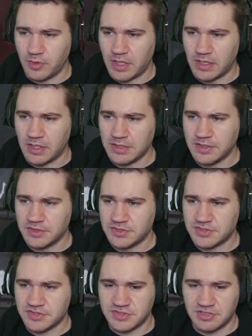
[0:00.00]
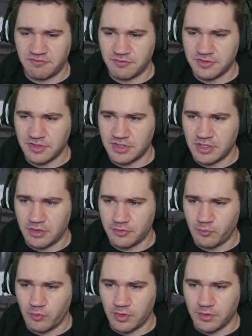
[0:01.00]
I like that this is different than the other
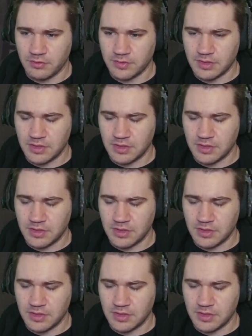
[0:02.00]
one, the